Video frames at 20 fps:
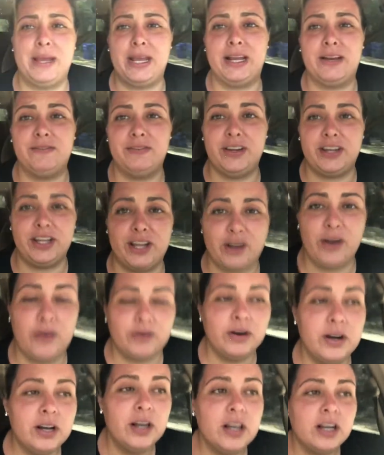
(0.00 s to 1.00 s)
make a video.
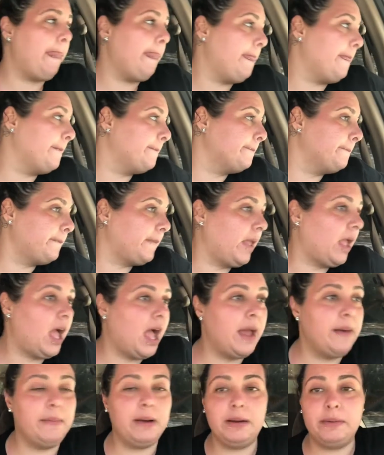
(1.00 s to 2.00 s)

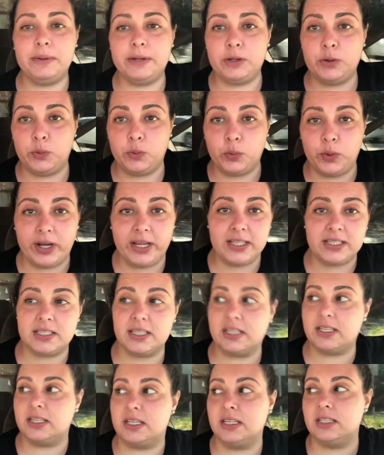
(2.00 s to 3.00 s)
I might want to wait
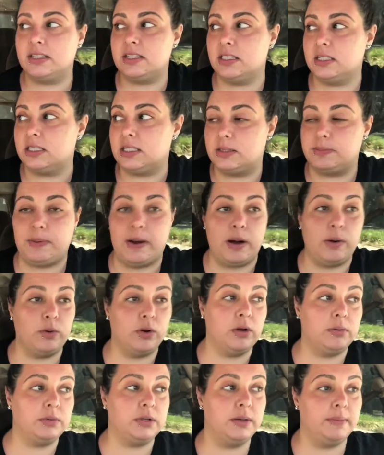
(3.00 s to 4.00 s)
till I get to the spot
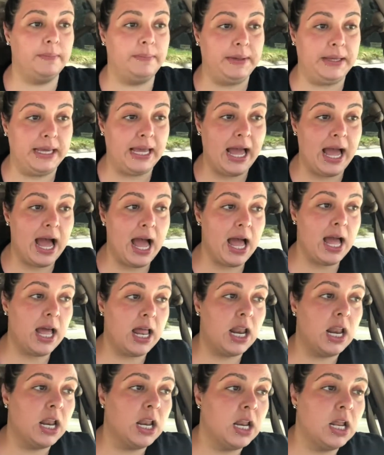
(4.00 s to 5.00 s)
where I'm going to be
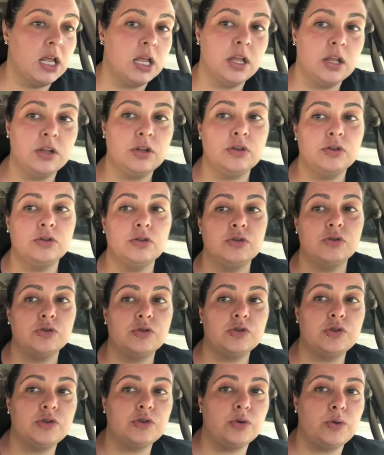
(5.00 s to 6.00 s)
at,
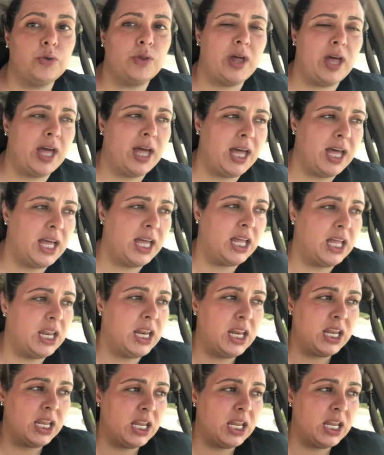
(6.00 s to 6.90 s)
so that